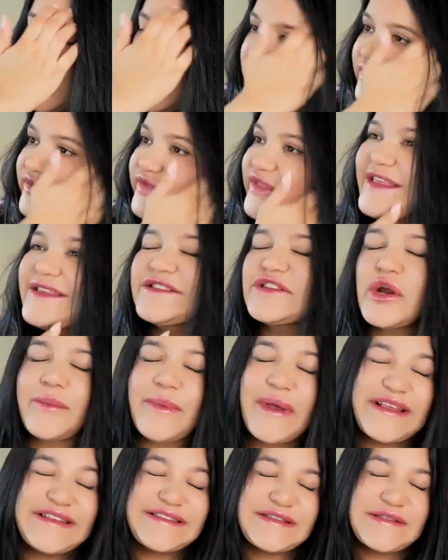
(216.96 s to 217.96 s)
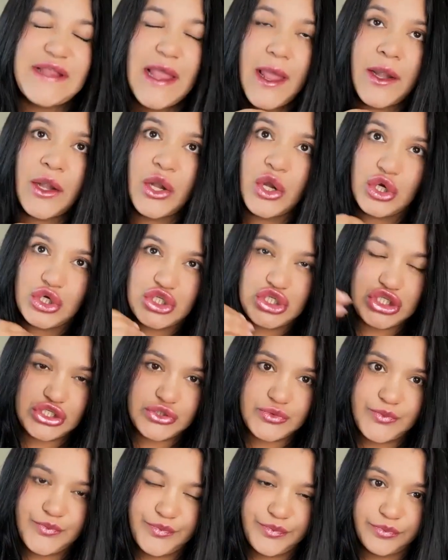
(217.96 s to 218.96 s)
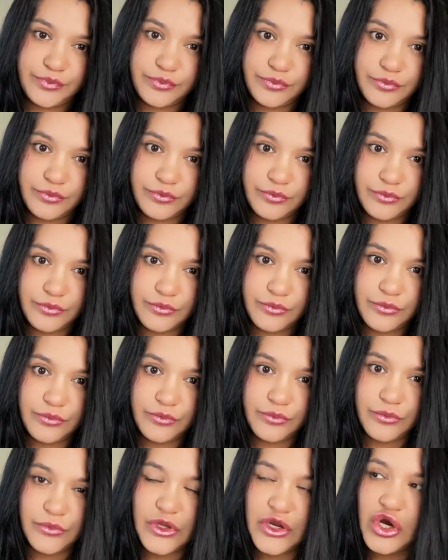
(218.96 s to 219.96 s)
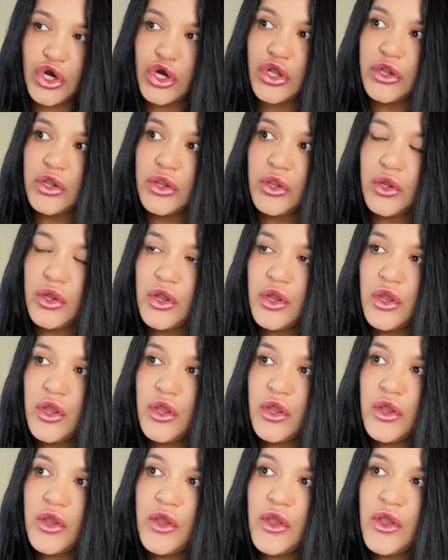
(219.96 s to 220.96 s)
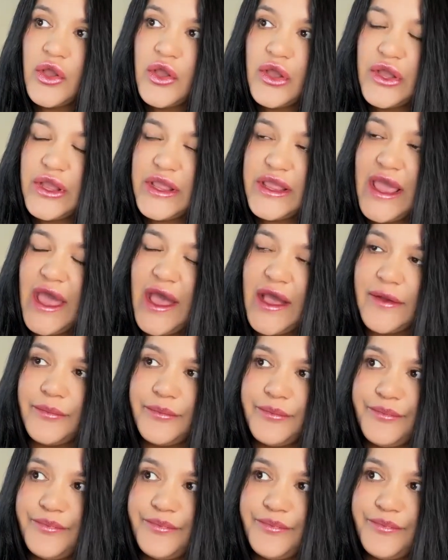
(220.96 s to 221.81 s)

These are my standards. Girl, yeah.